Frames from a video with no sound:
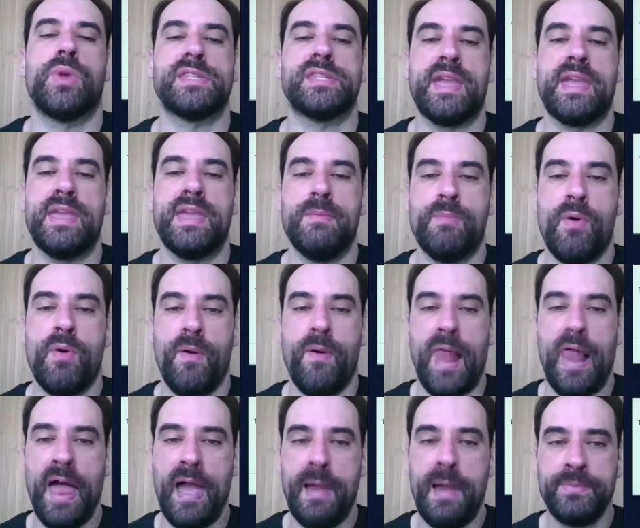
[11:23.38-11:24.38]
we're attacking
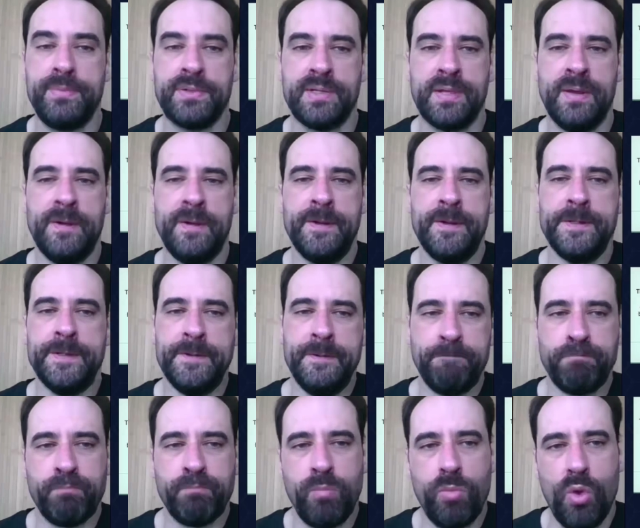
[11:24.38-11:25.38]
mobile apps,
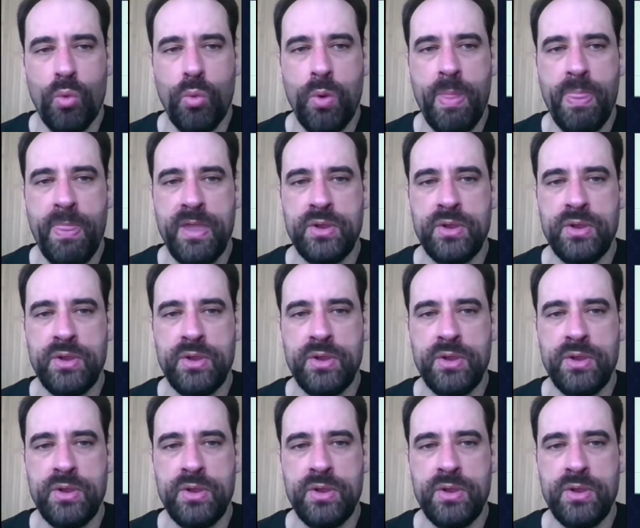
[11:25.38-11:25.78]
when